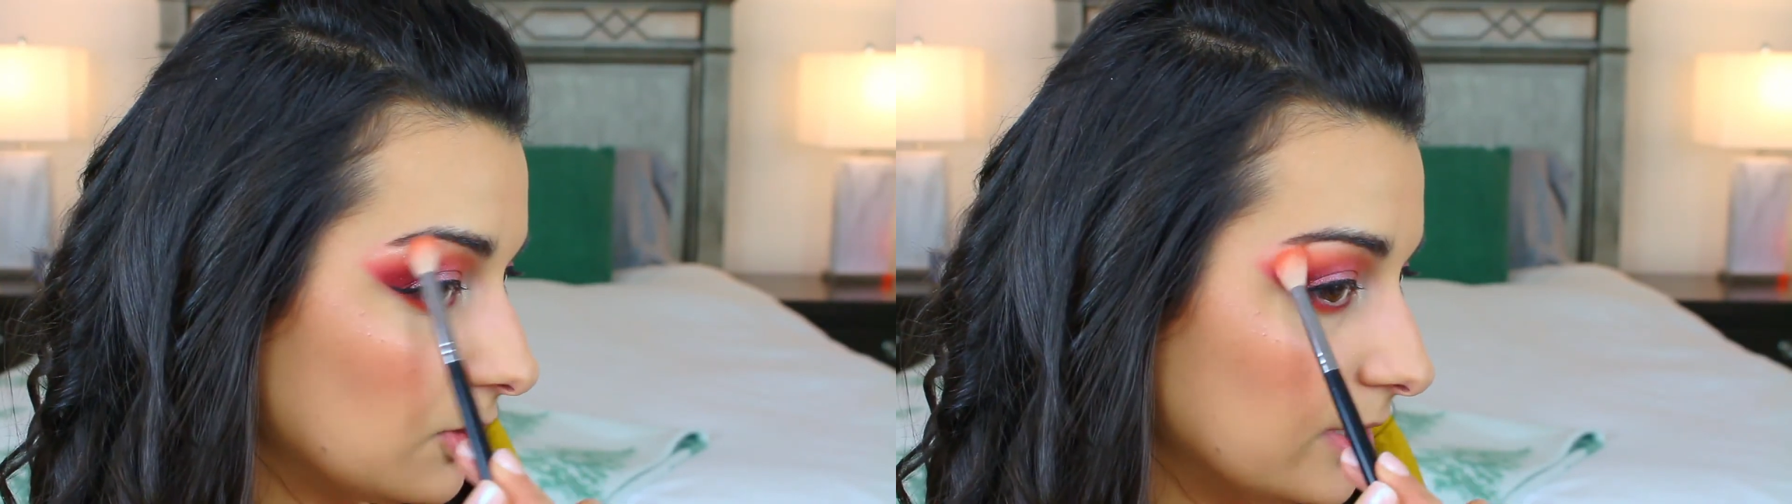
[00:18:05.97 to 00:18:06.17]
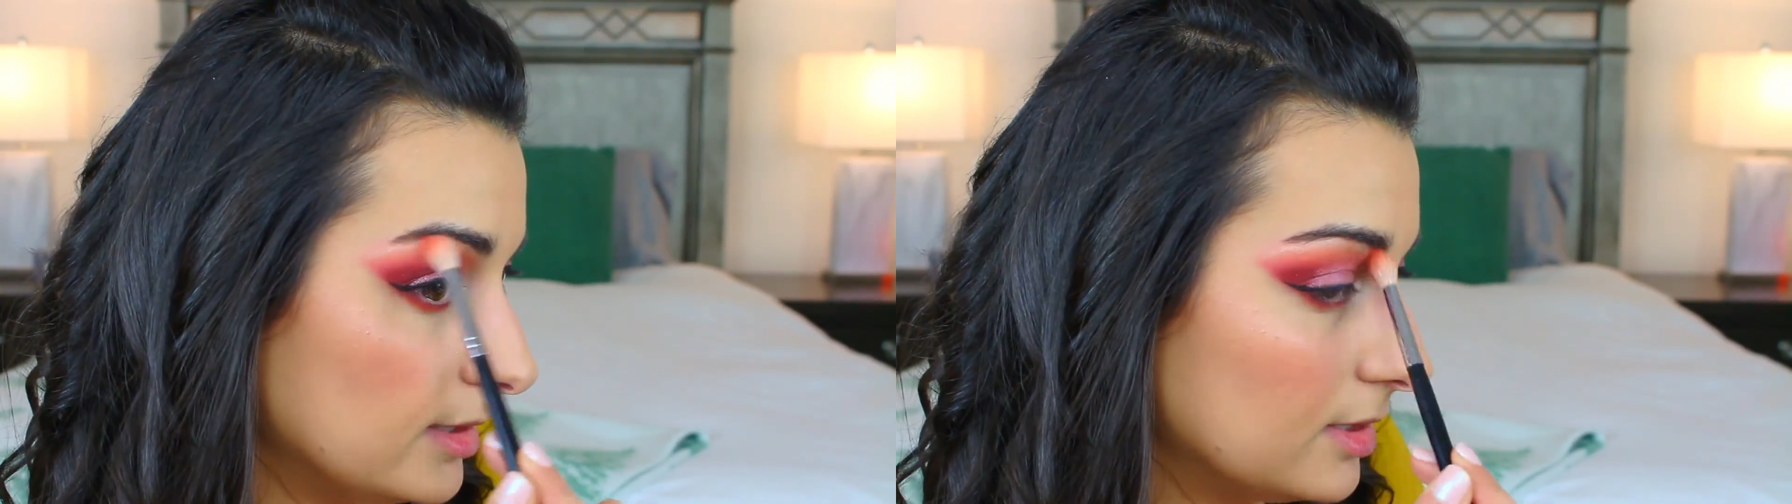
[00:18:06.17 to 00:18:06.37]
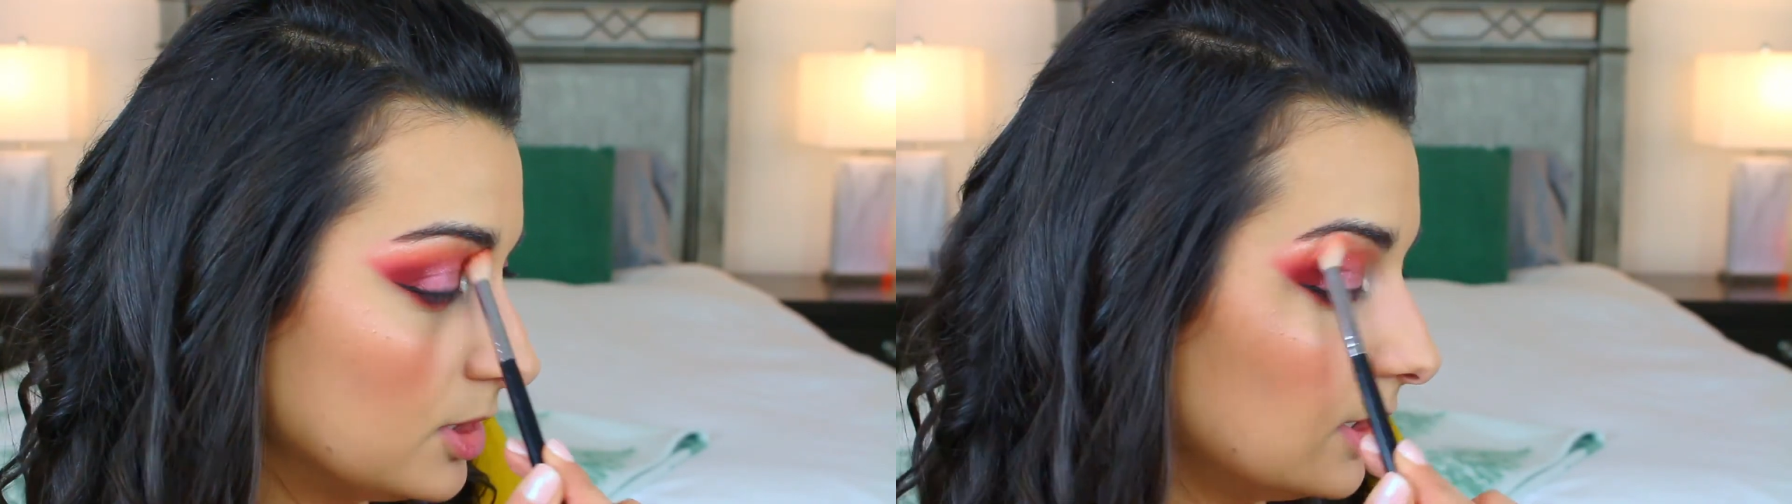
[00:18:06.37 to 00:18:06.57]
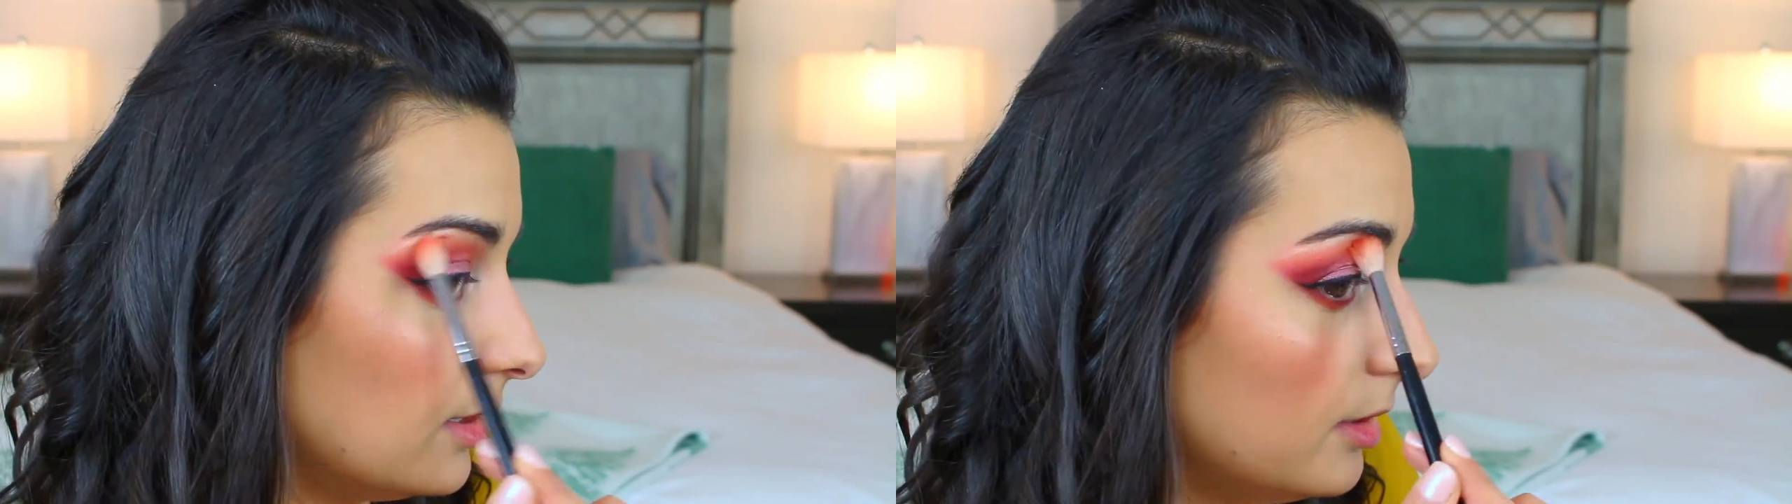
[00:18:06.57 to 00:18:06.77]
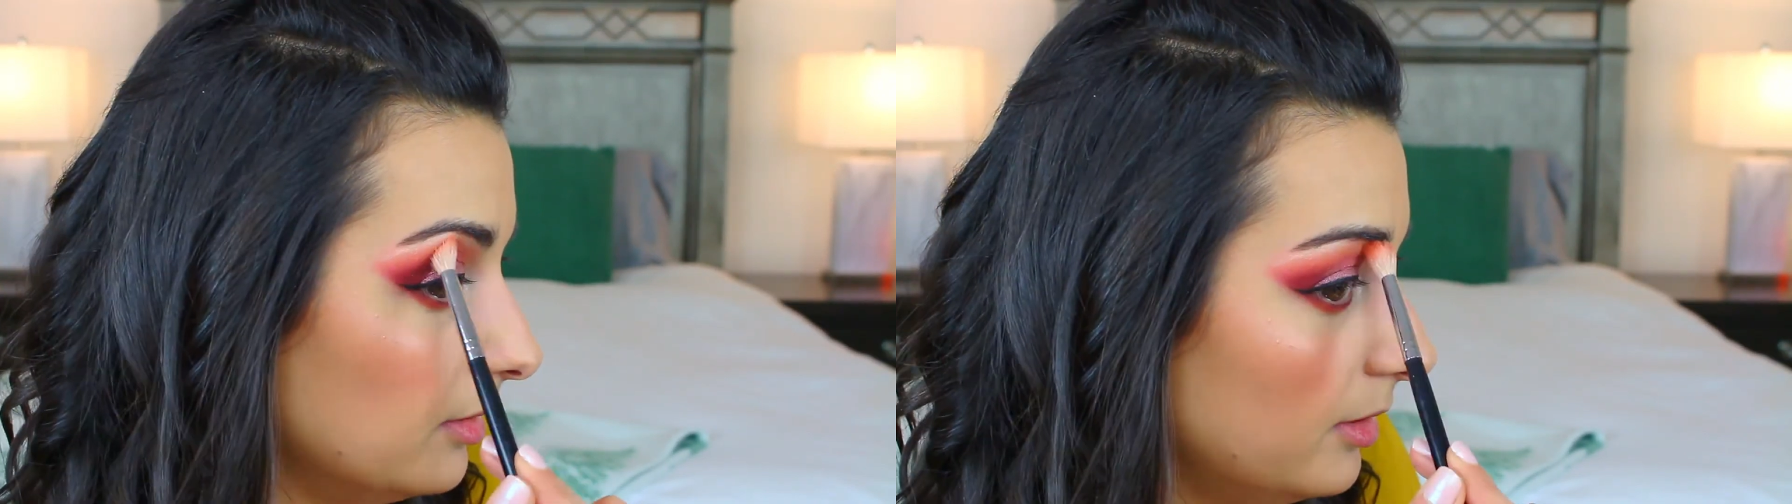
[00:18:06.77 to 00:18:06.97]
transition
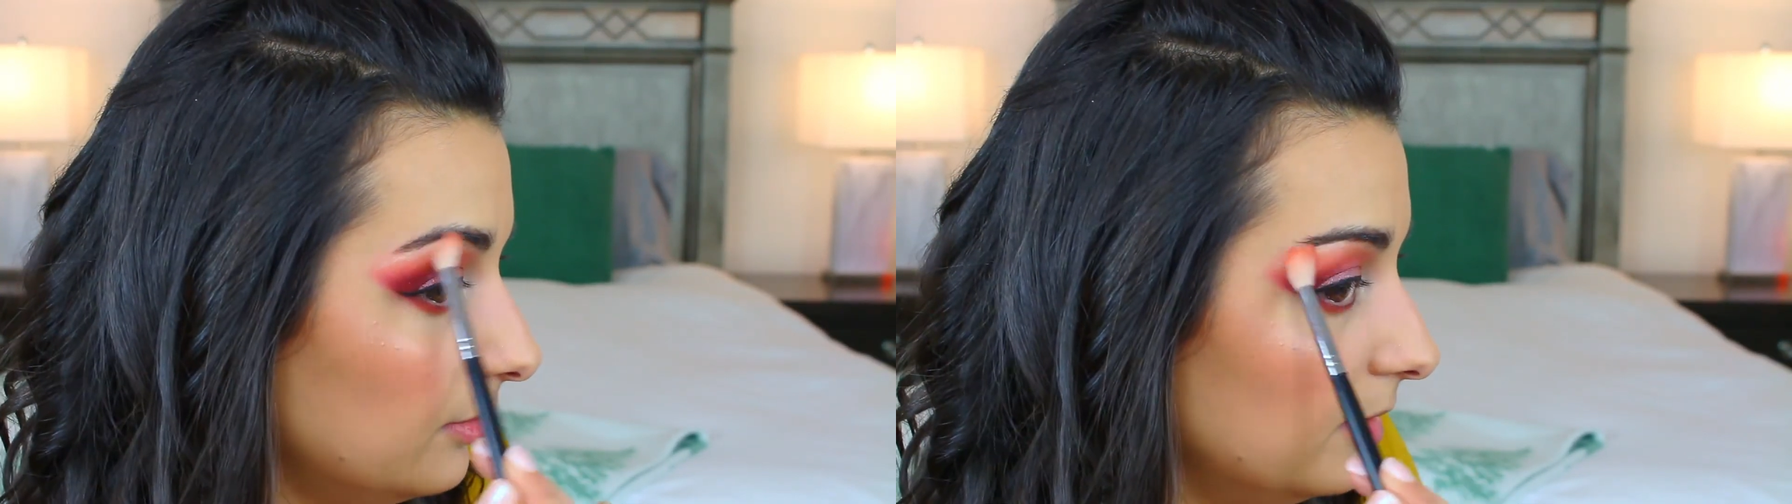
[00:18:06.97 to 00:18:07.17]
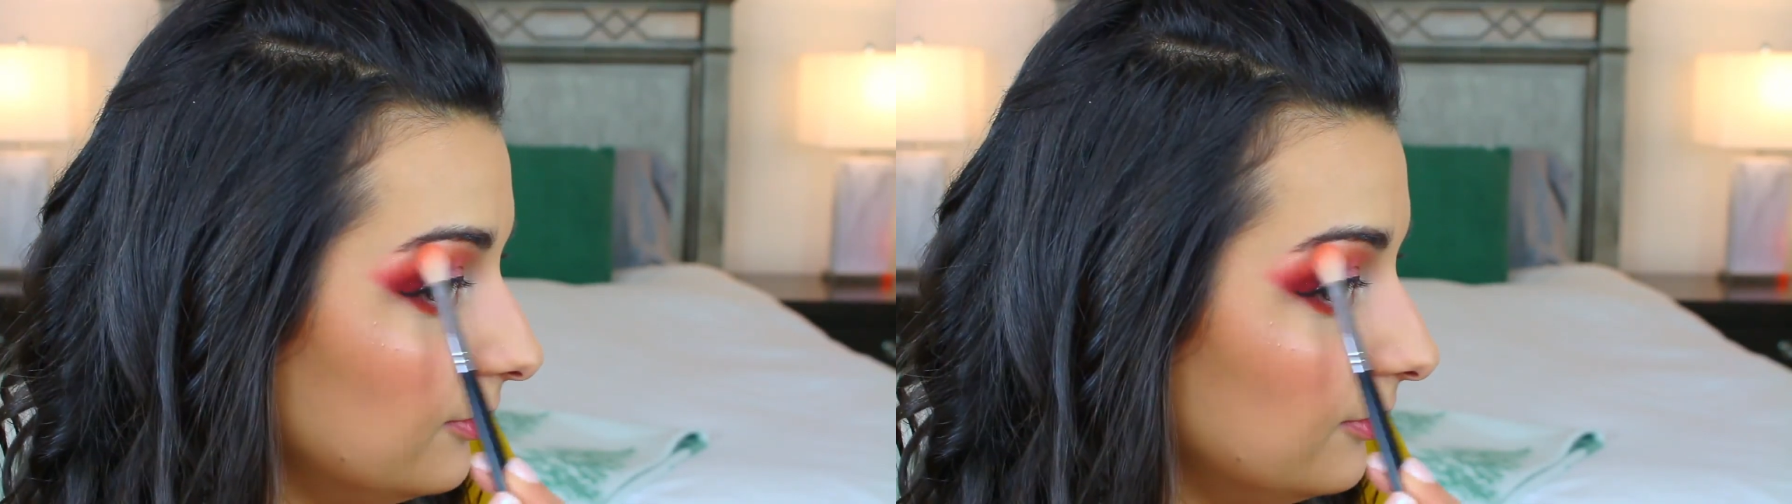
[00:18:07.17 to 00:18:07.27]
color that we